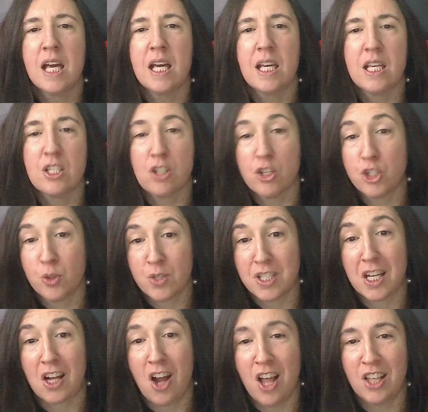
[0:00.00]
he's also a
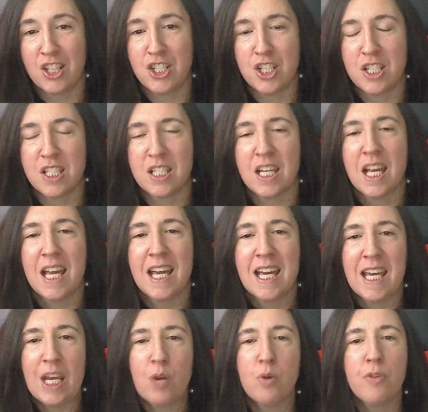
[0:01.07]
psychologist,
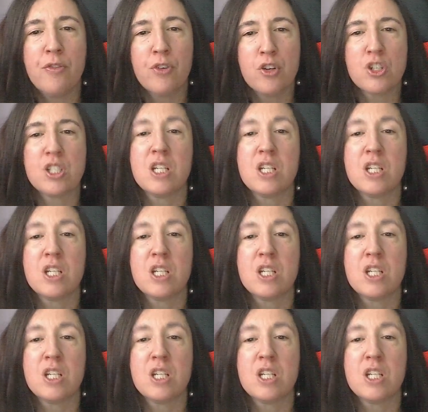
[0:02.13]
he refers